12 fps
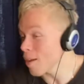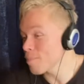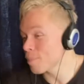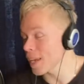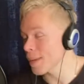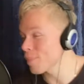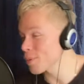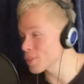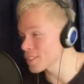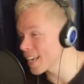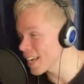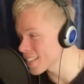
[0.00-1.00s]
people
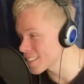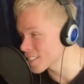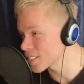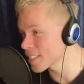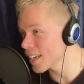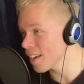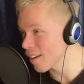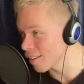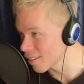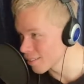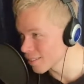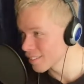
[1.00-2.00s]
say it's a
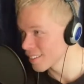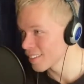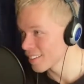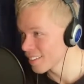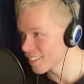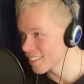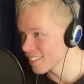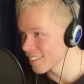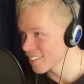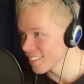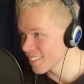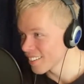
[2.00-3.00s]
skill.
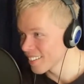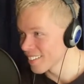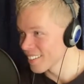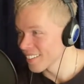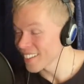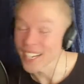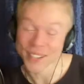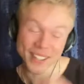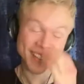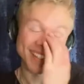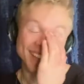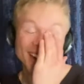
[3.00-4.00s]
Like,
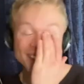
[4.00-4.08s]
a lot of these